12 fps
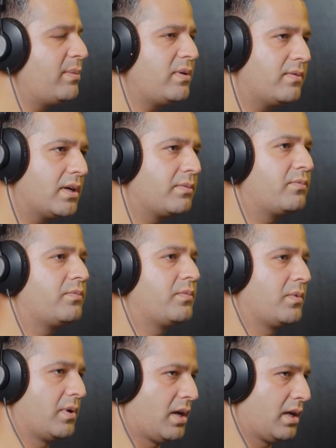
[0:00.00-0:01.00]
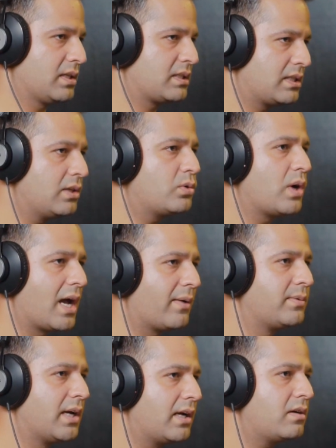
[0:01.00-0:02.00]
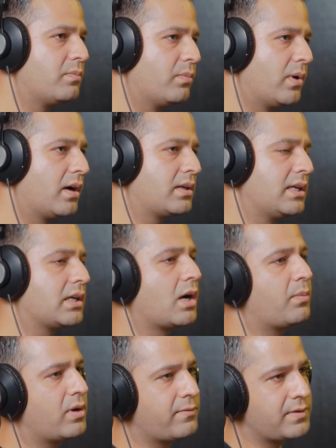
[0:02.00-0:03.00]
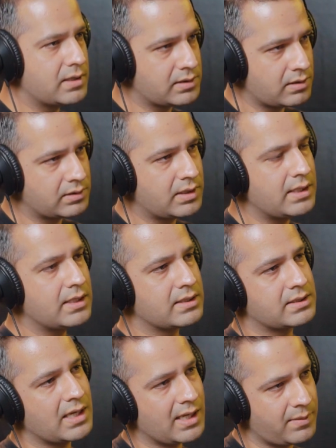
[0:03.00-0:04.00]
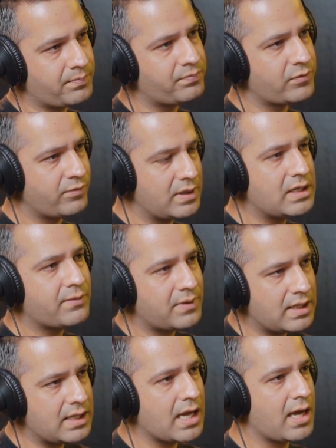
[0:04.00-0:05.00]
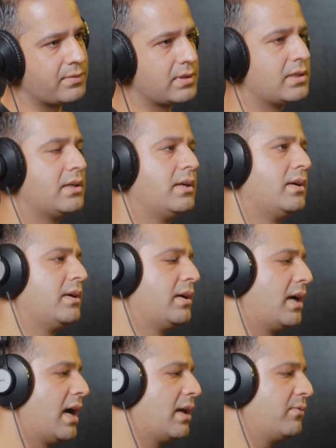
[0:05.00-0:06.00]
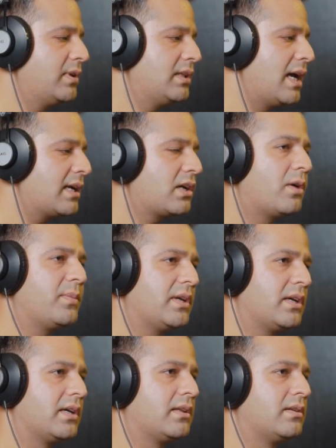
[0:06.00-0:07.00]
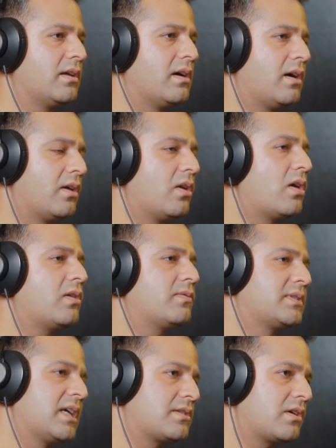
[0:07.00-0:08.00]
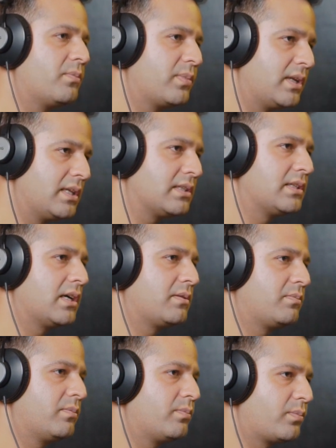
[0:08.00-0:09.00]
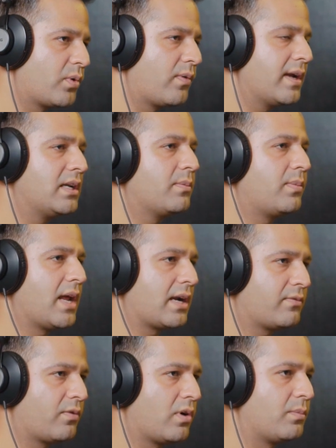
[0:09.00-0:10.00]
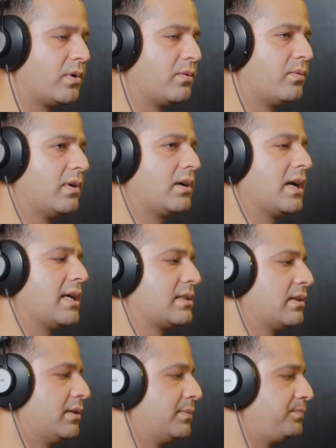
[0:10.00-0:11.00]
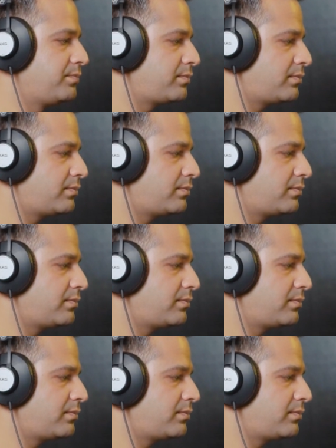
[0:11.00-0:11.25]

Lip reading: Maybe we are still to have that, but in a couple of years or 3 years' time, we'll definitely have it. And with that coming in, a lot of such companies that provide a platform or work as a